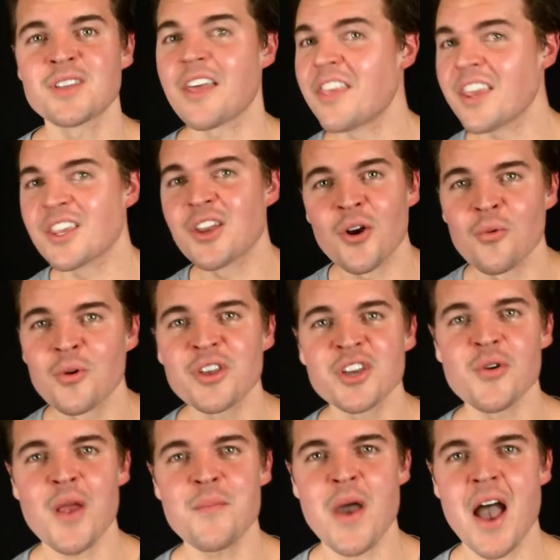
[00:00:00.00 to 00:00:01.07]
I think you're a really
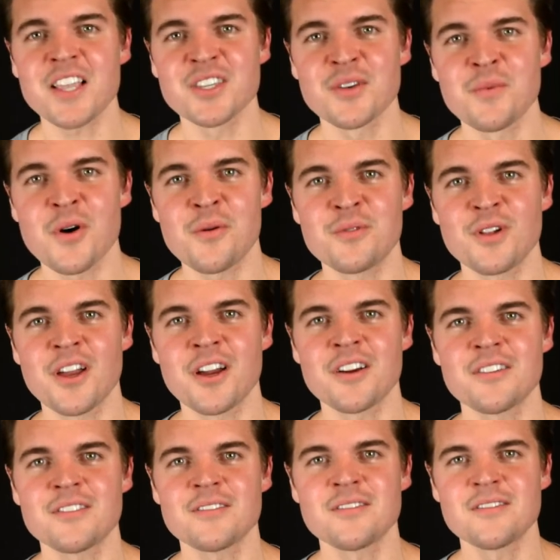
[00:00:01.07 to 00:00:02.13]
great basketball player.
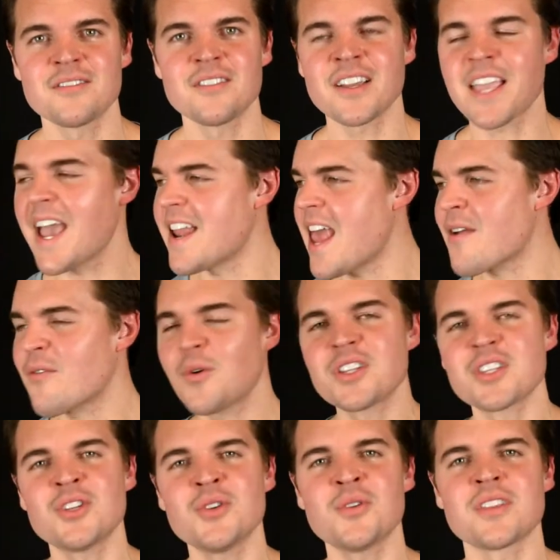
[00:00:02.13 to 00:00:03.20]
Again,
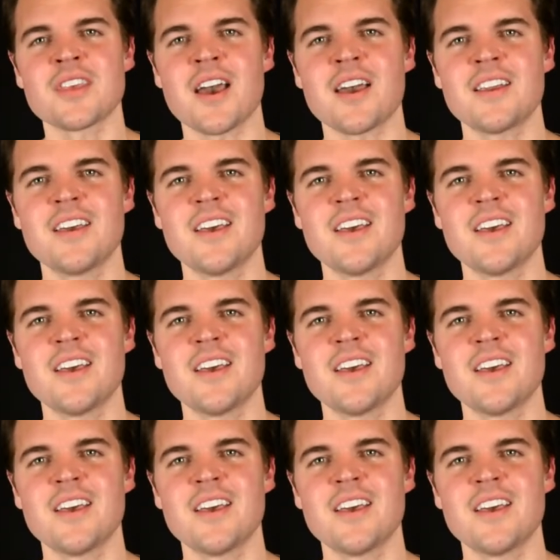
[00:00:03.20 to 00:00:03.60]
everyone's doing that.